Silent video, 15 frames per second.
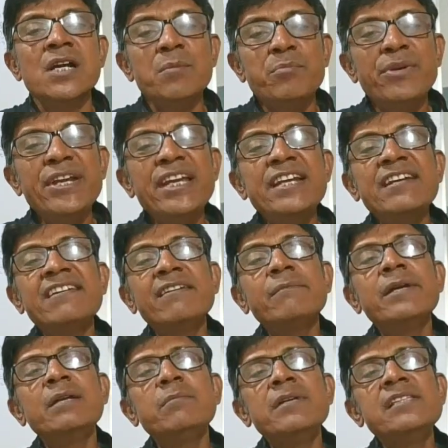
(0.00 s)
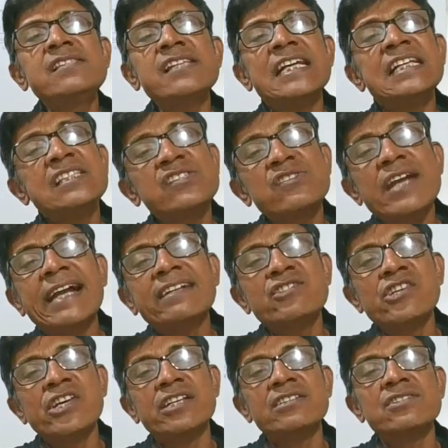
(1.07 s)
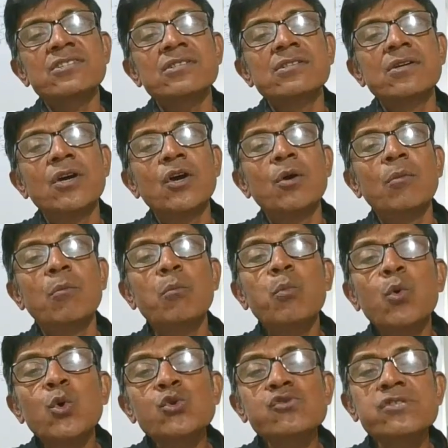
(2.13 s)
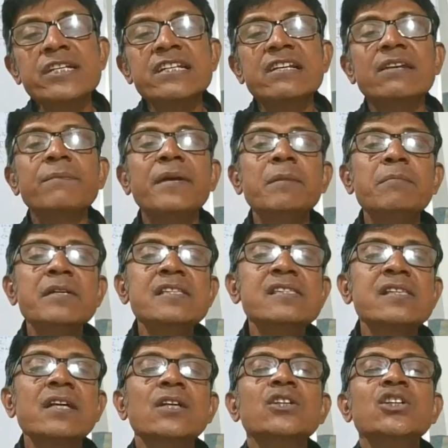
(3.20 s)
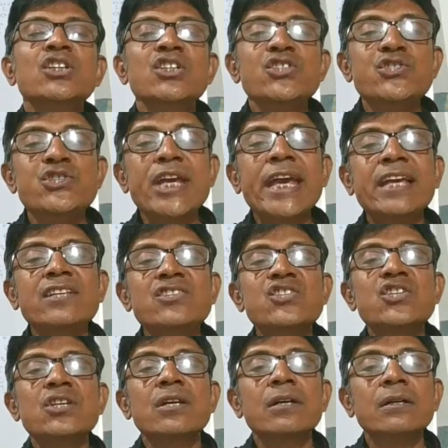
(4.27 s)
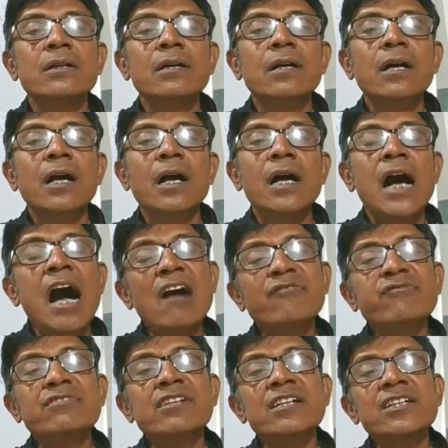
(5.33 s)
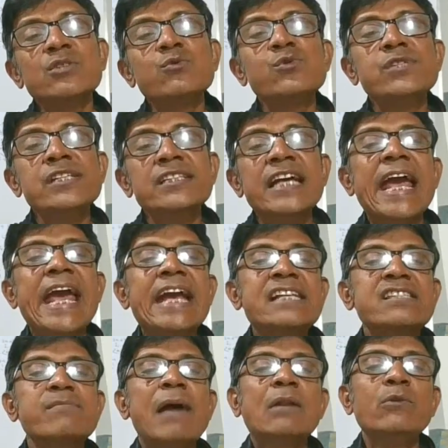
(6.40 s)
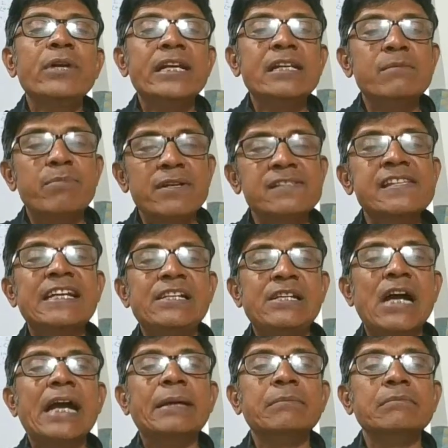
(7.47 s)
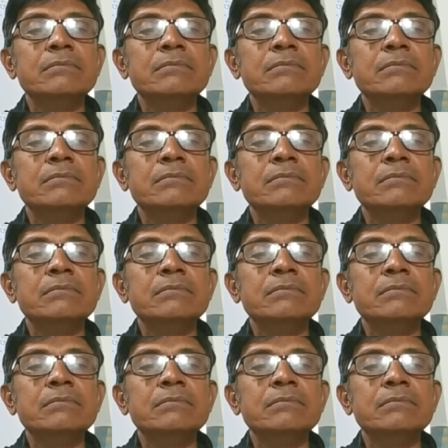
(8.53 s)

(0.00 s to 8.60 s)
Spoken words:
Pre increment means instant change. Post increment means change after using the x value in present time.